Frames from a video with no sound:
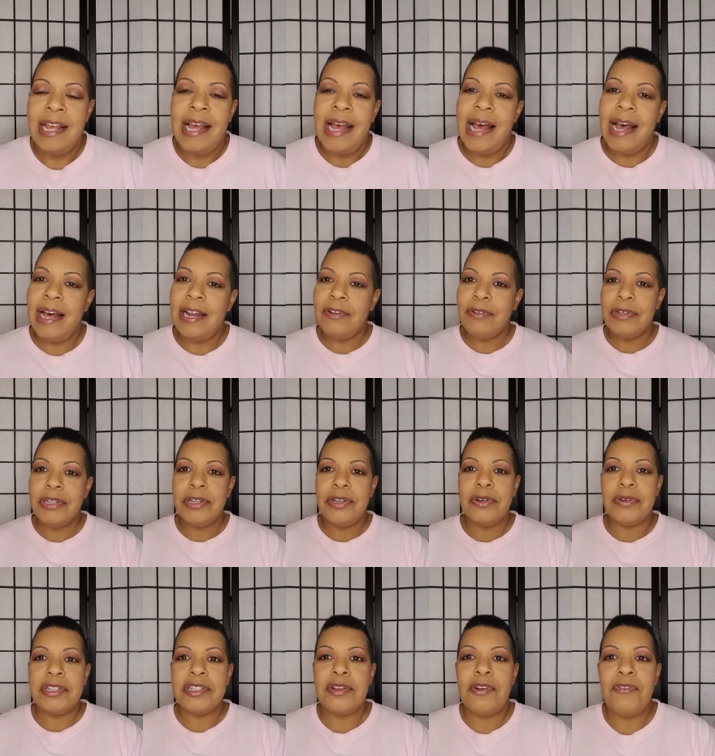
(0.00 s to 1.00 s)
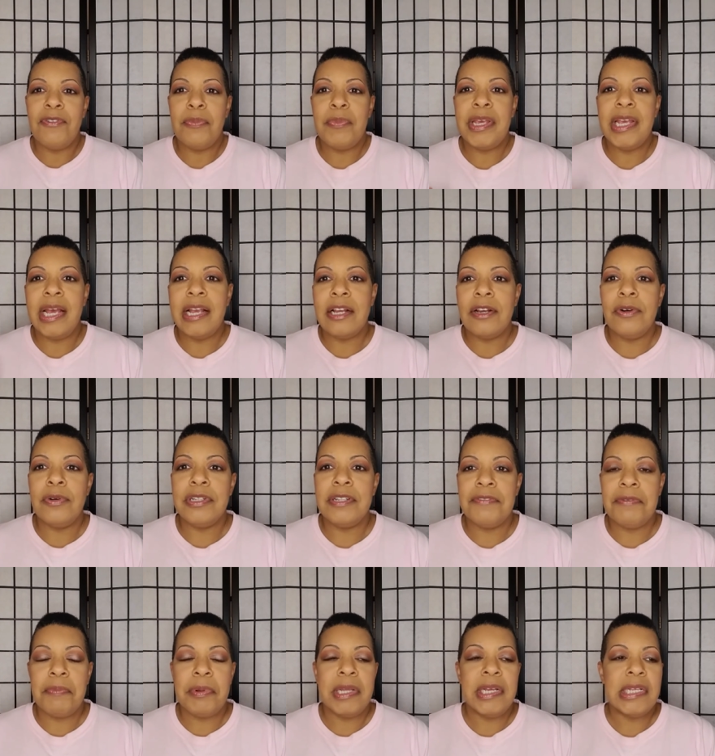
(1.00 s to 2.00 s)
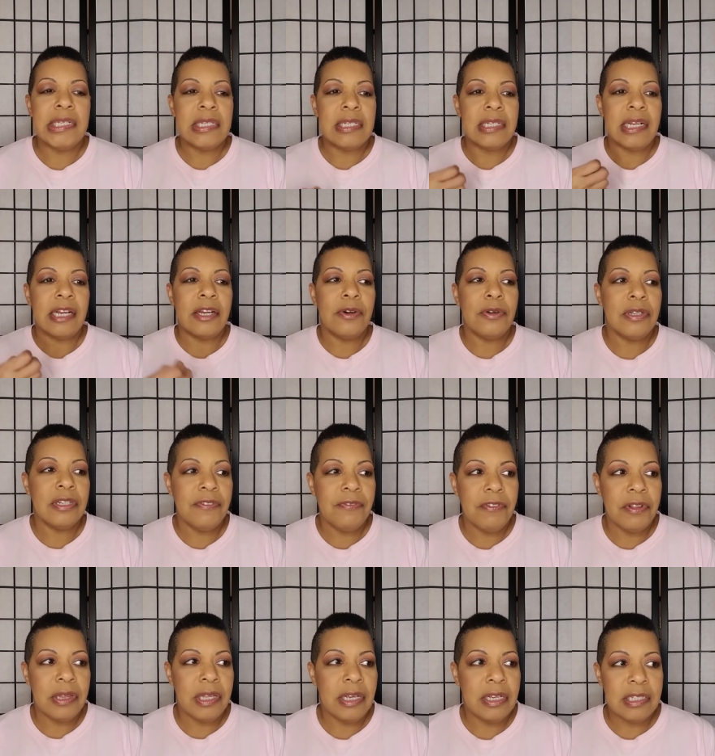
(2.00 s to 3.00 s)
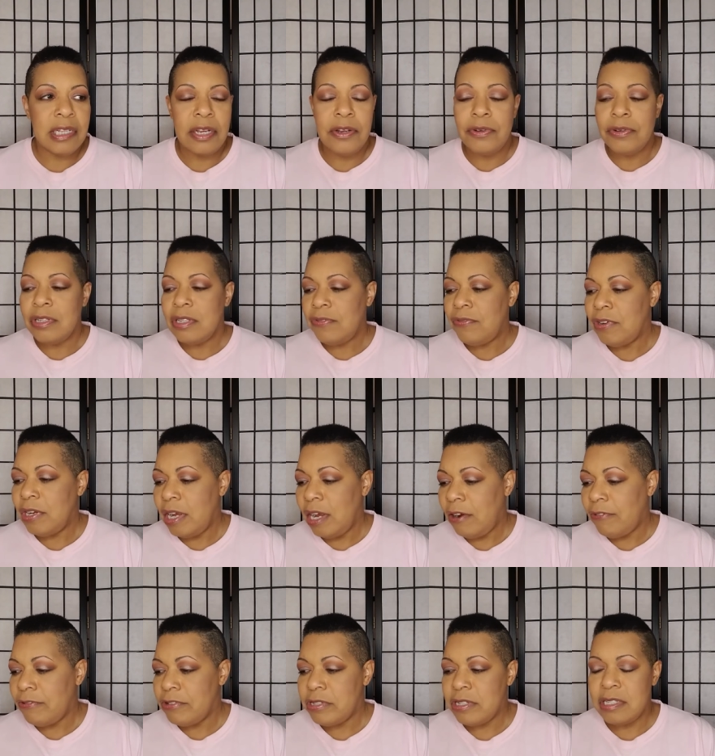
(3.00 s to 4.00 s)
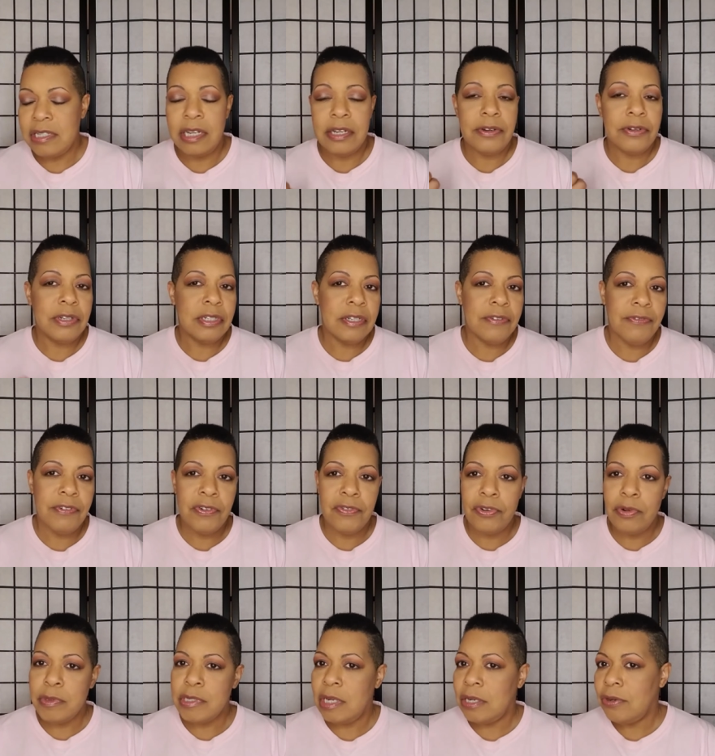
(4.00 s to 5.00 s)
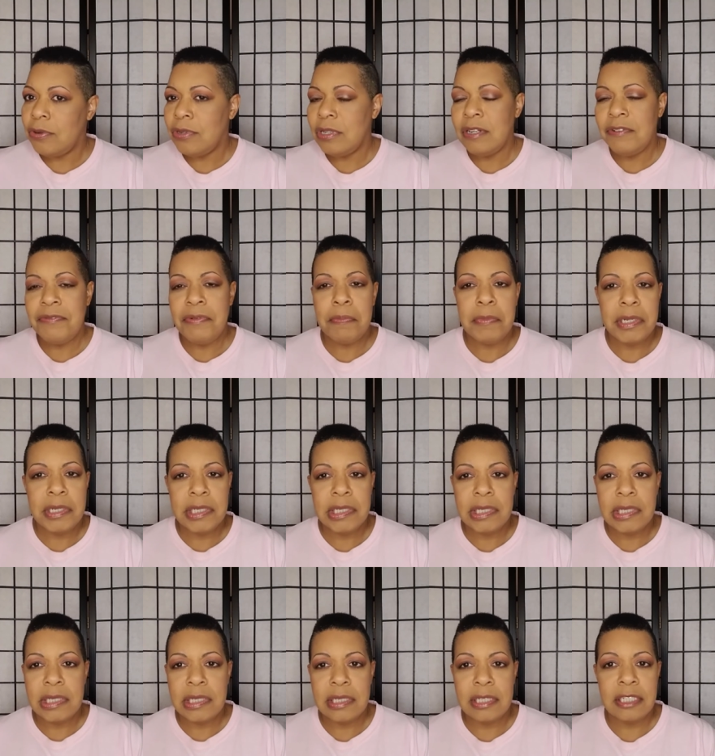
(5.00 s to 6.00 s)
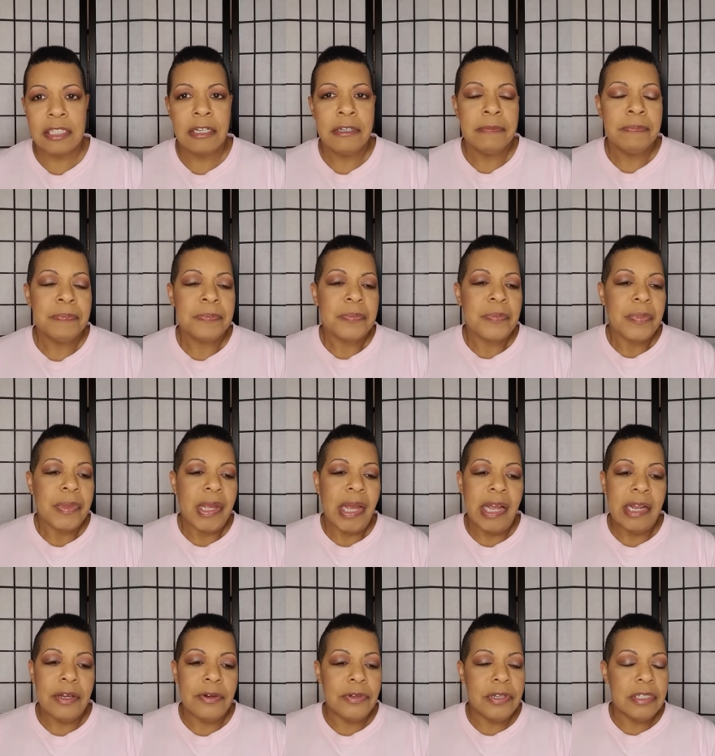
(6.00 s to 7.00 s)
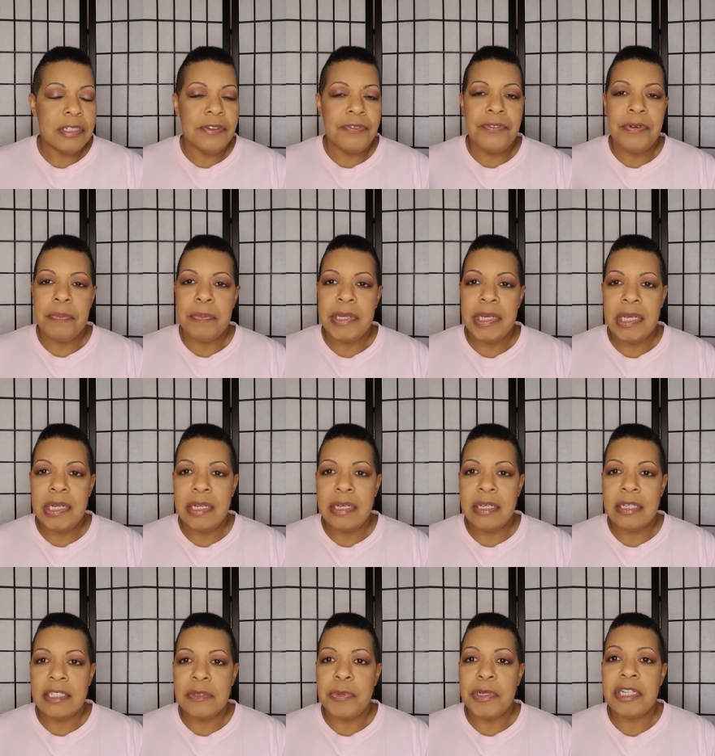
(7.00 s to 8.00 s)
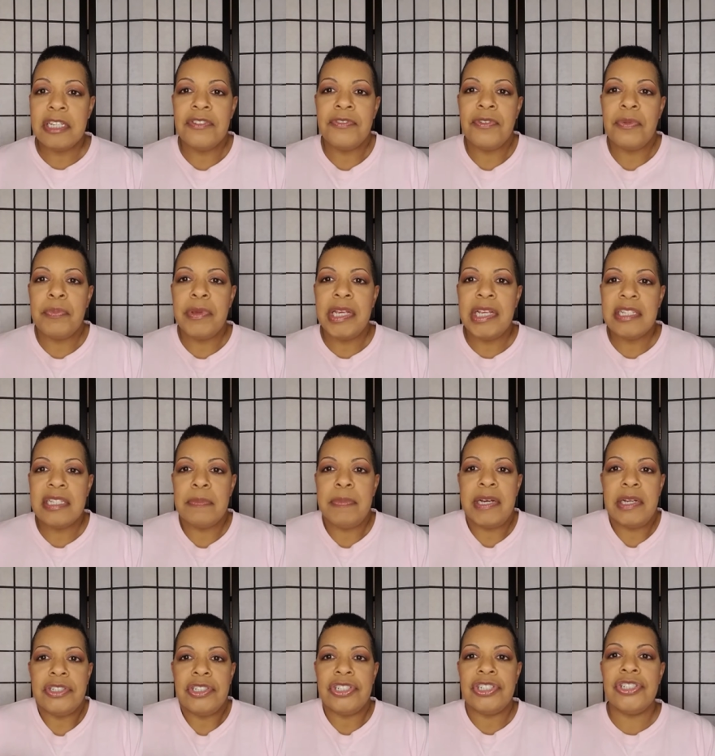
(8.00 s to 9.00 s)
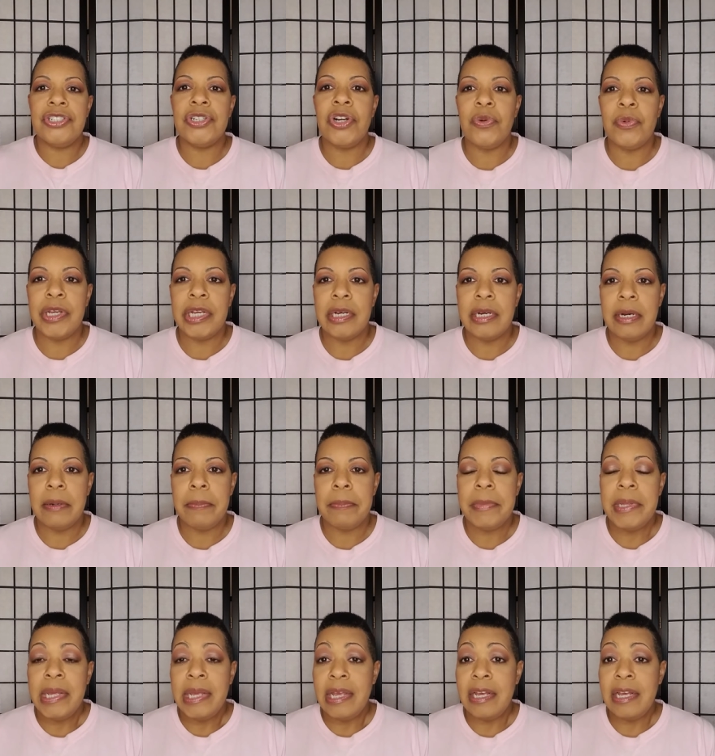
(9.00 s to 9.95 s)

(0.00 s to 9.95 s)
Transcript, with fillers: I don't know. And so for me, I go different places. I go to different things. I go to different conferences. I go to different groups. I go to different munches. I go to different meetings, because for me, it's about just showing up.